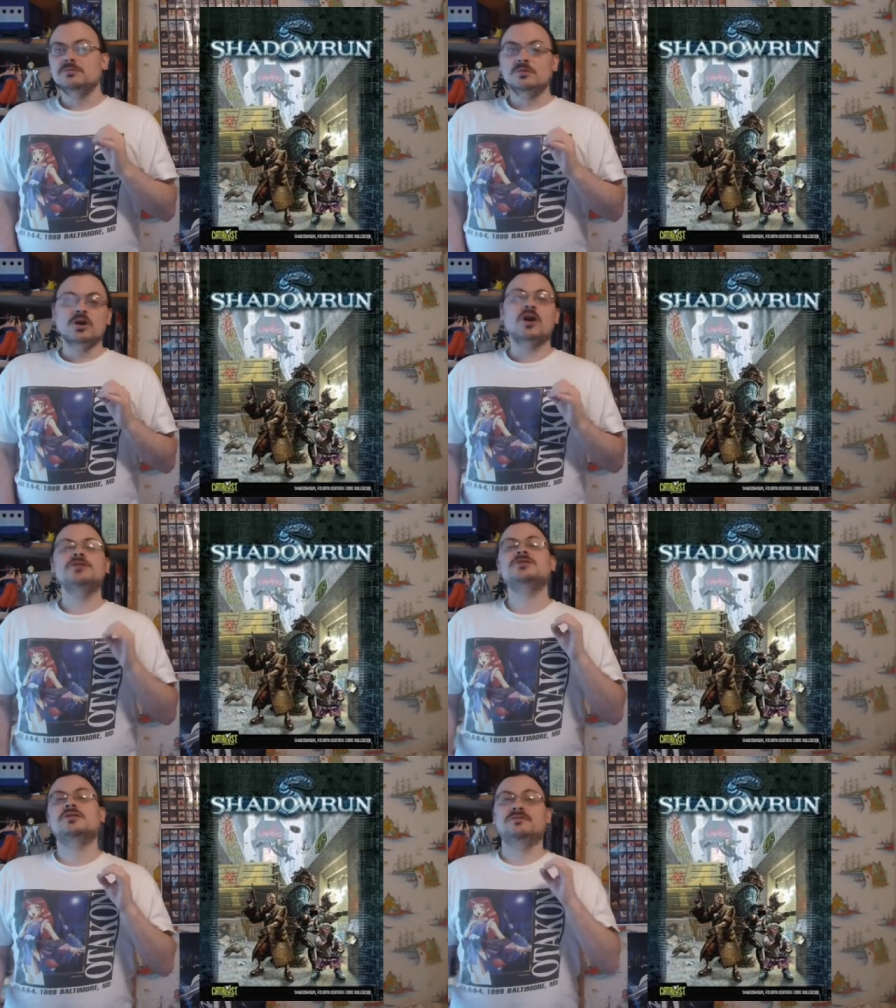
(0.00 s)

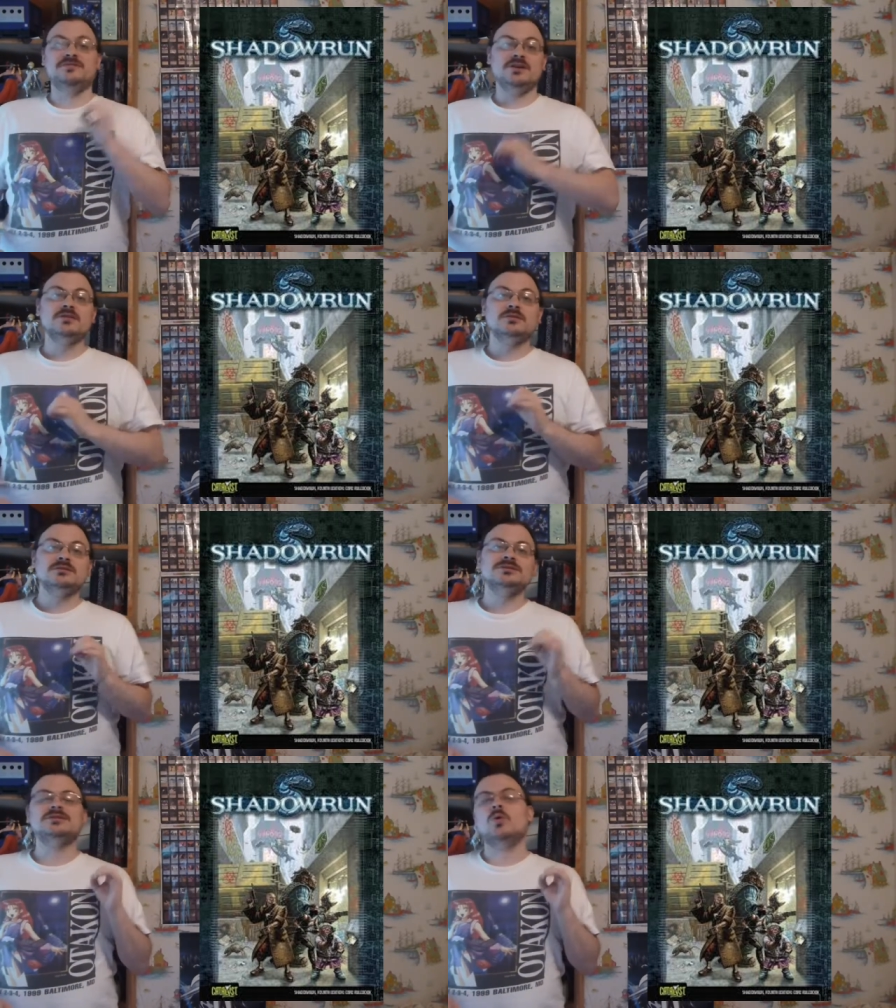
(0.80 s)
Larger
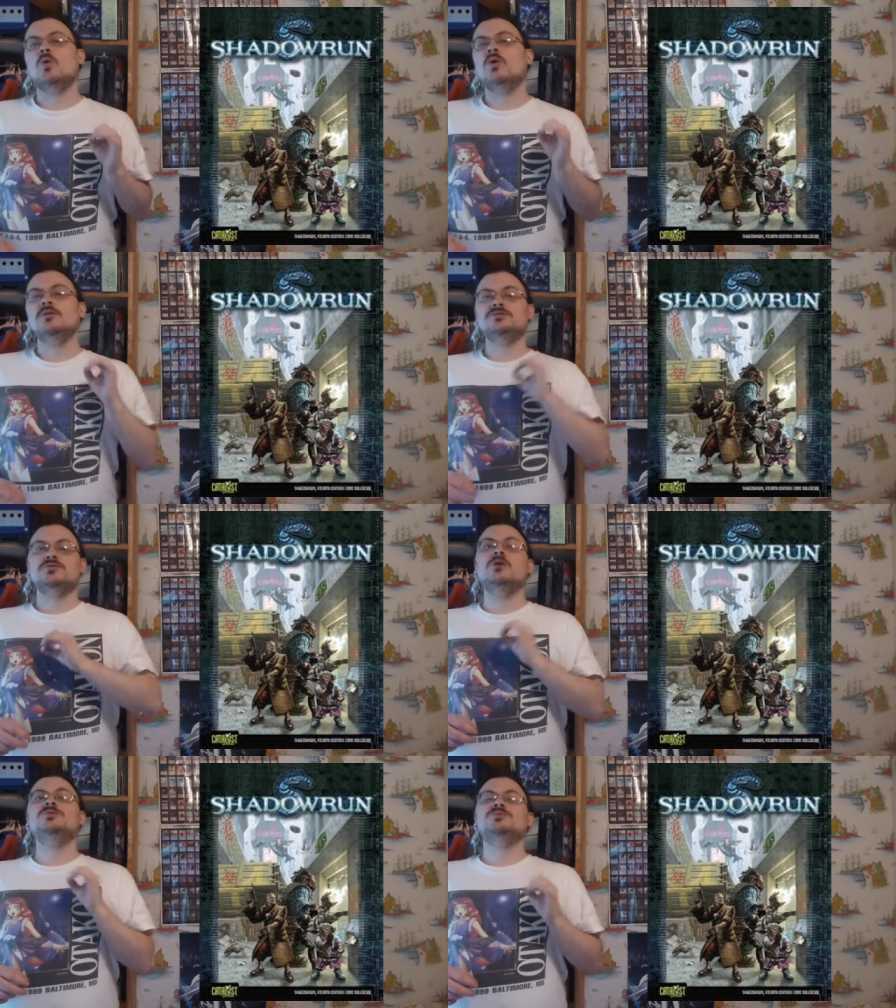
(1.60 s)
vehicles or
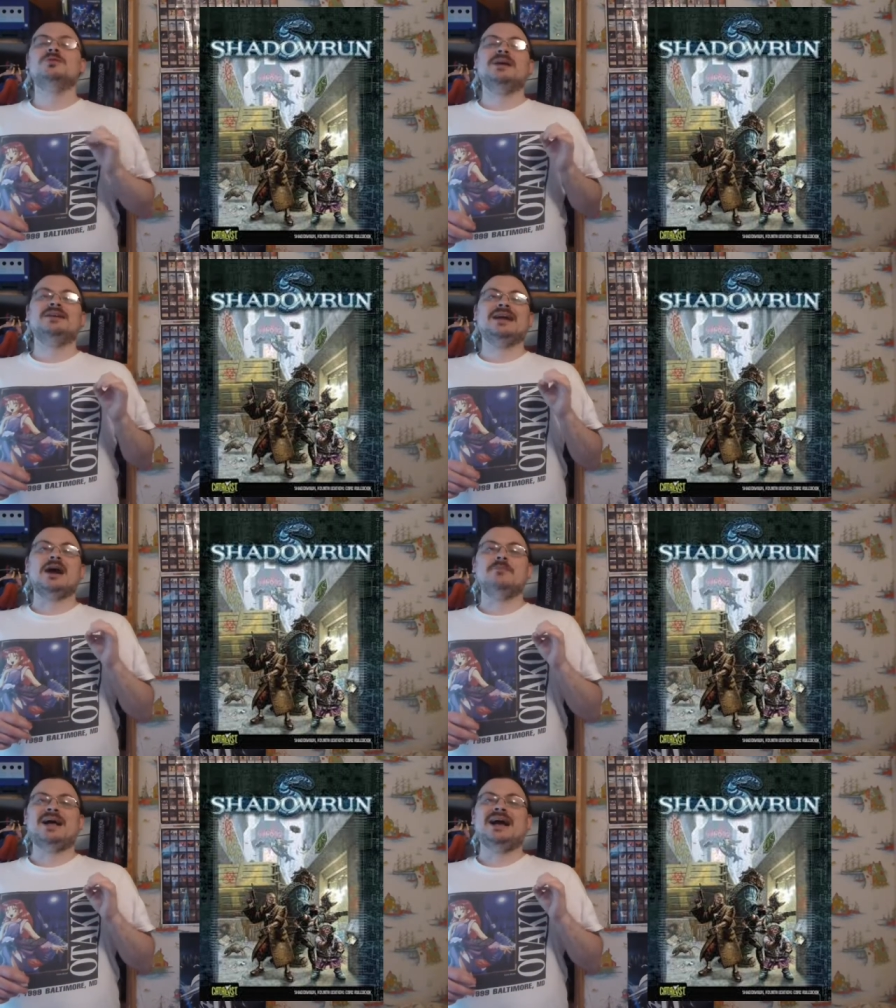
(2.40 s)
drones which are made to
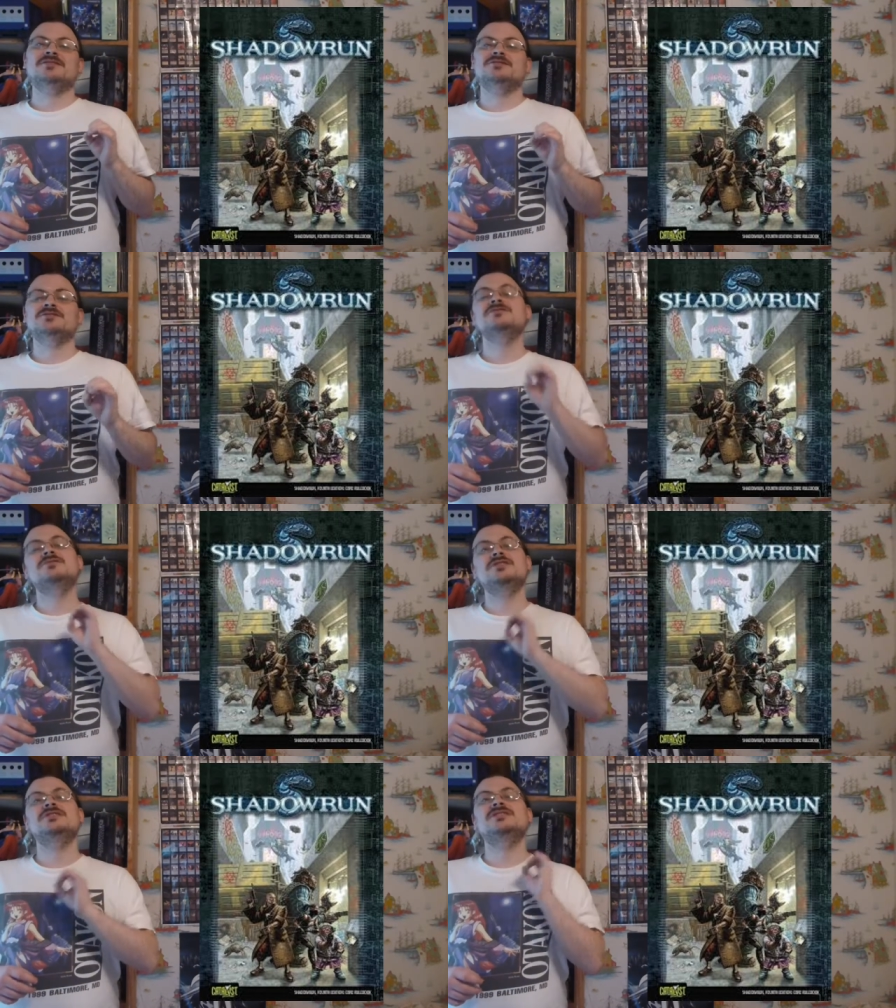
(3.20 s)
carry passengers
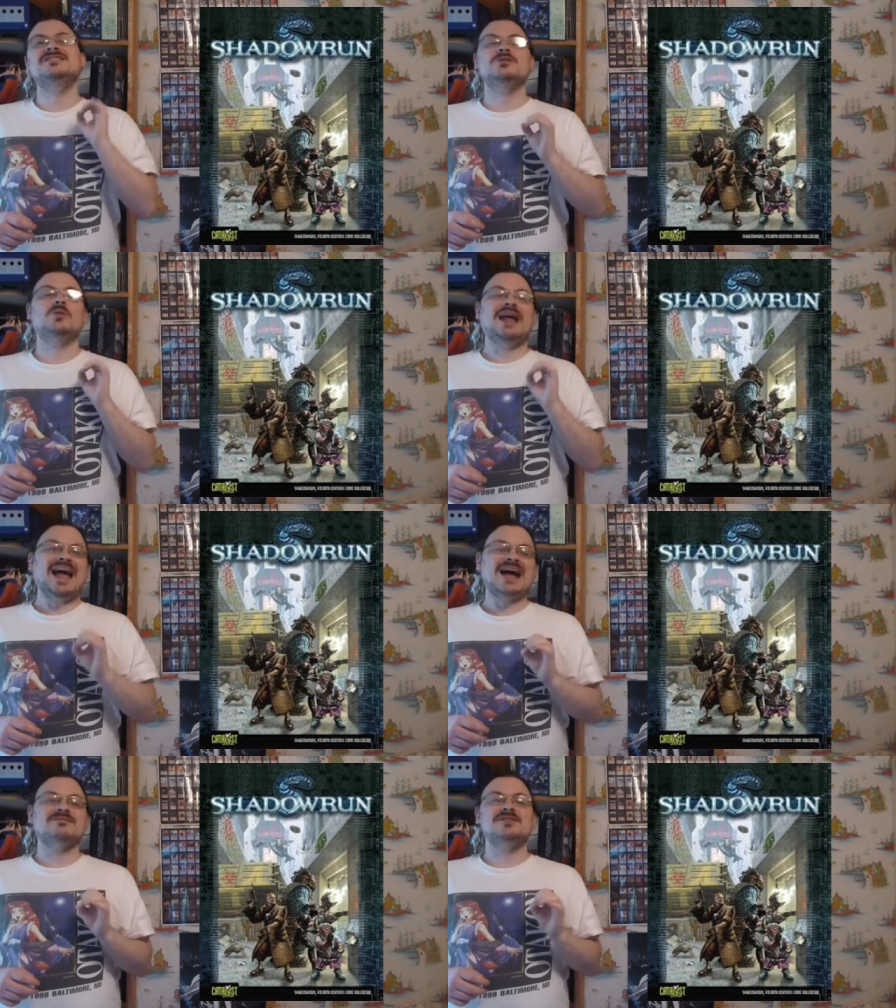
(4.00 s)
traditionally don't
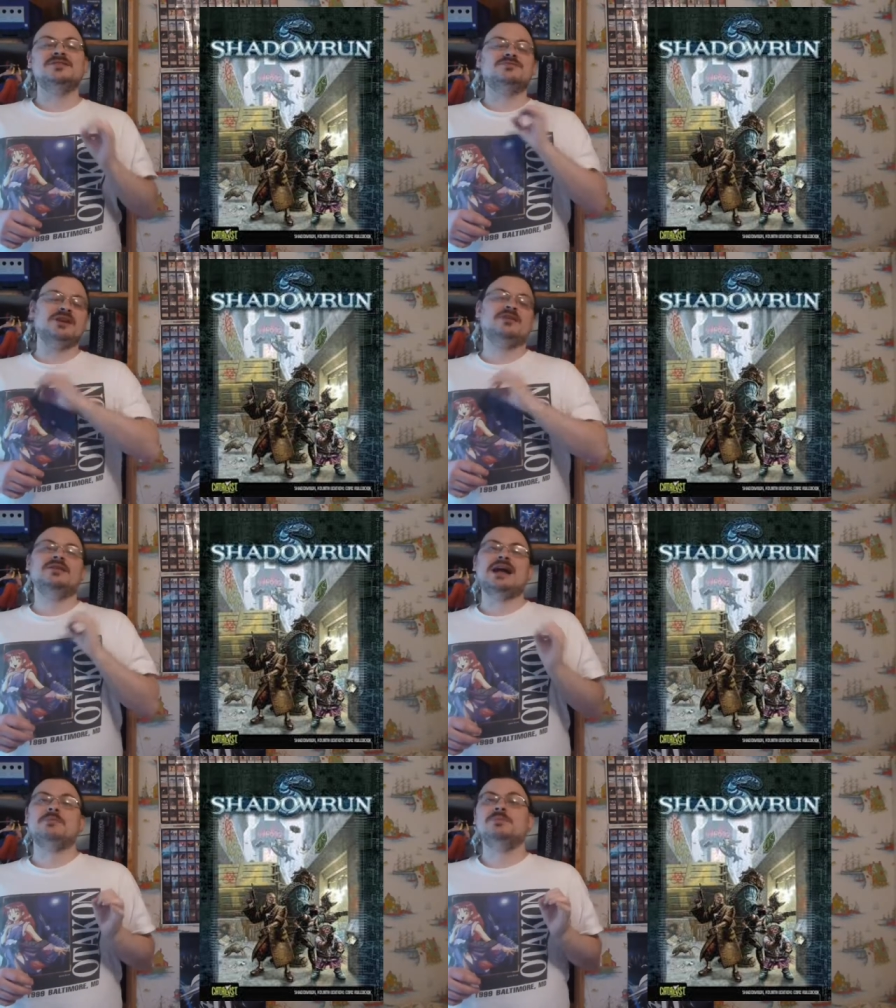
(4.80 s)
have this rigger
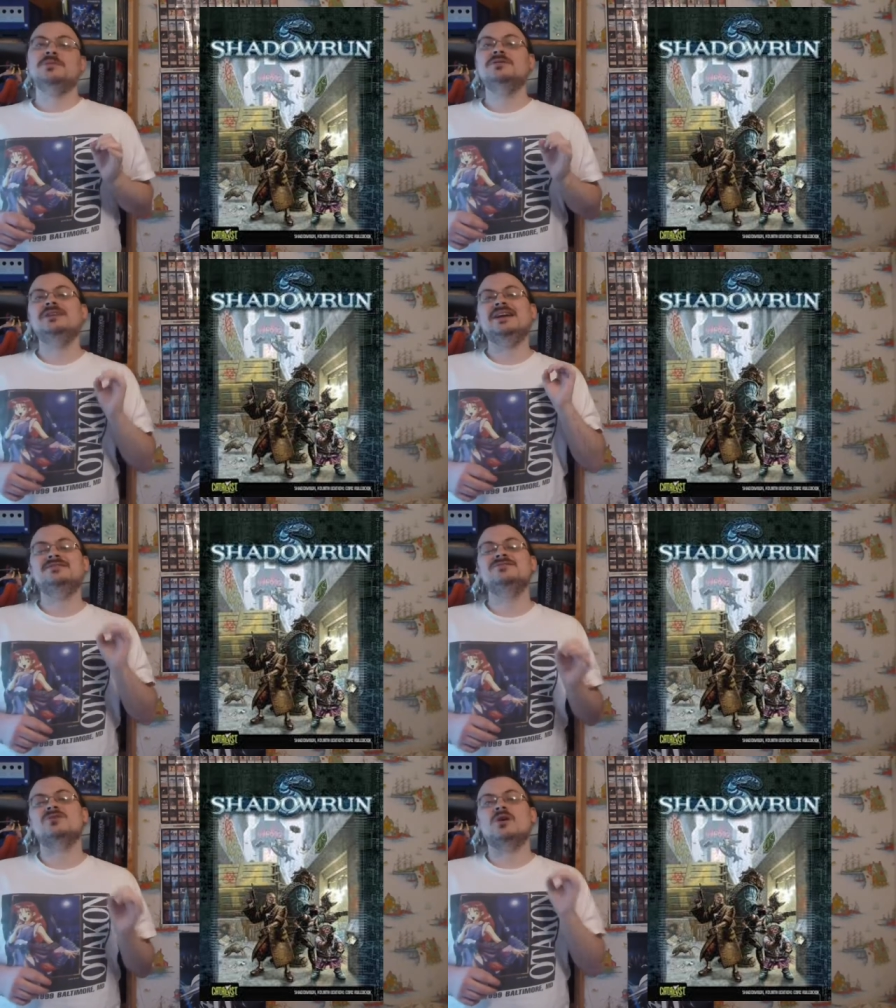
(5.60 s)
adaptability
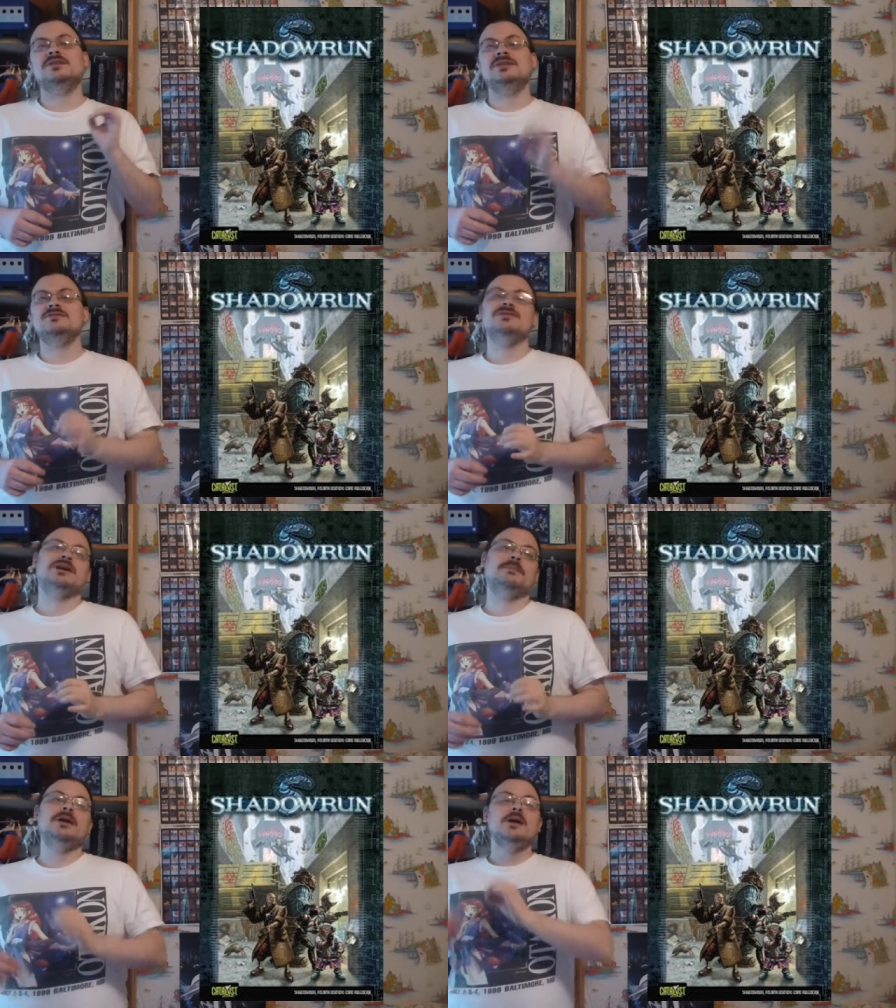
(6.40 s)
installed into them,